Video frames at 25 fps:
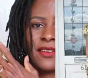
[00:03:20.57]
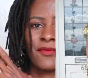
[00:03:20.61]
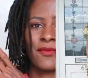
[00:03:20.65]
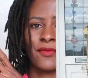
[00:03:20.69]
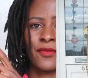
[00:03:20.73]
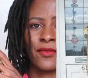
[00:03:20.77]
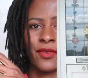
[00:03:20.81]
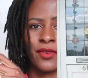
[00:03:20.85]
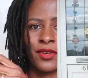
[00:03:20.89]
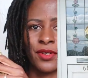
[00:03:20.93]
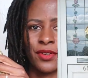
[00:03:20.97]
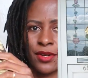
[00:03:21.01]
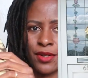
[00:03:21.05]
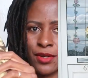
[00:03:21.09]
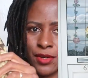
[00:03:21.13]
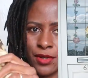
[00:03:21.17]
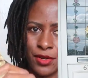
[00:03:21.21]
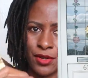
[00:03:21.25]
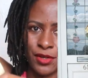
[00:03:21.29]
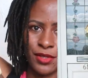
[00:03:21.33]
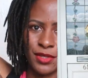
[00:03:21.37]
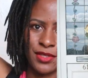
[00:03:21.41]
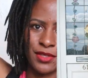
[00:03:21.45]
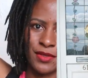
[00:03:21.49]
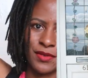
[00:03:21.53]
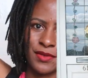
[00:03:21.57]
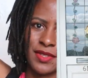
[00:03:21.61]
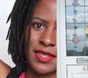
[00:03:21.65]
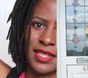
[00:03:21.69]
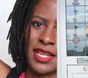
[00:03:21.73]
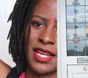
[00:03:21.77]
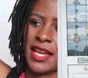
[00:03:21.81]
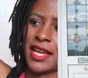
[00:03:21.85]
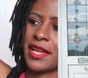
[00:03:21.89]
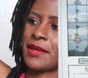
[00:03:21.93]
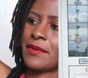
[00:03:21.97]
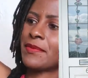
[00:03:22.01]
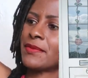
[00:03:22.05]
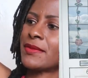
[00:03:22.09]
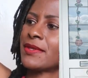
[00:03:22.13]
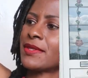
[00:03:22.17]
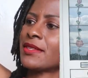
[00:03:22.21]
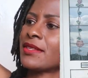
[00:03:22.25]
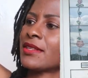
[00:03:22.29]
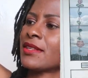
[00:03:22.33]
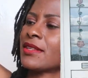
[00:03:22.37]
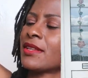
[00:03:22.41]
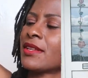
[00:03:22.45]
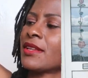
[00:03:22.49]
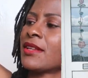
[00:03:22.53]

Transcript: I've worn loads of times.